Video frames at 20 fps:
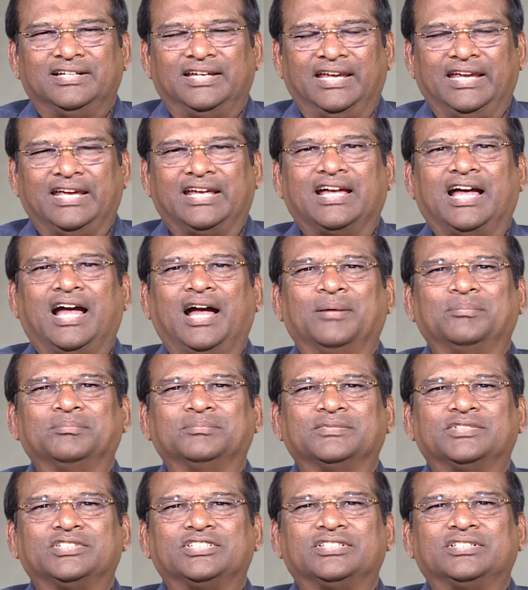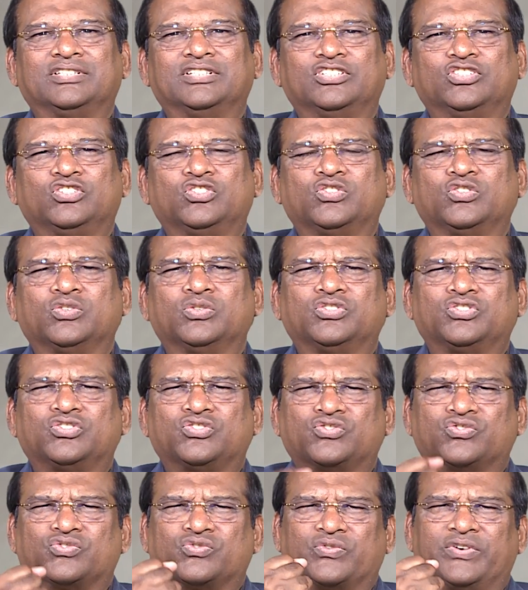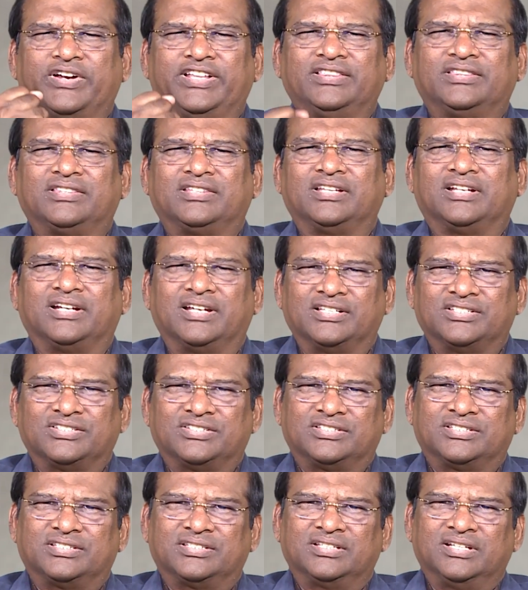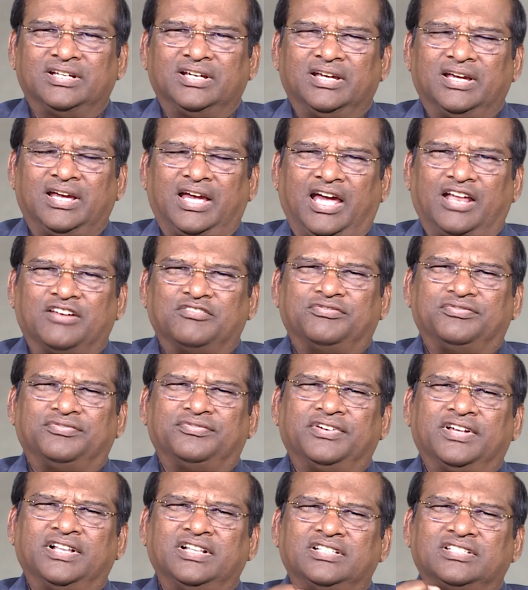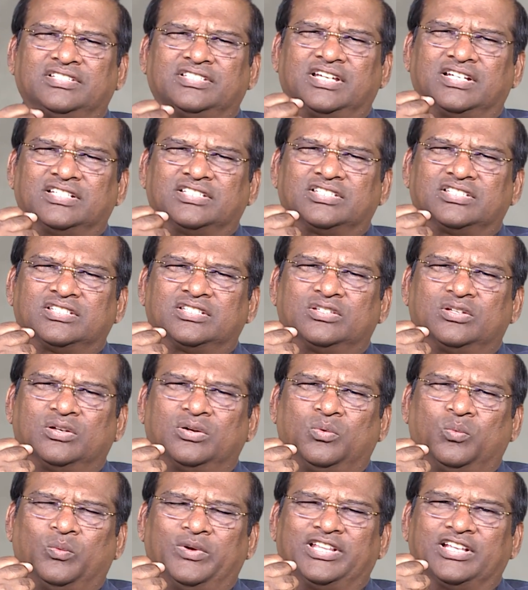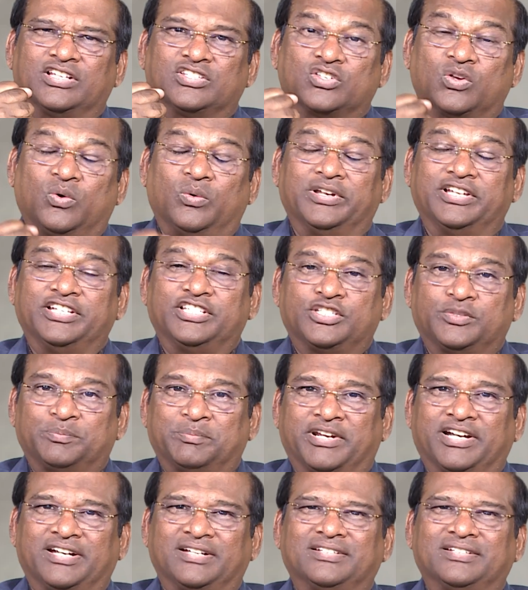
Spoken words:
He comes to strengthen us and fills us with his Holy Spirit.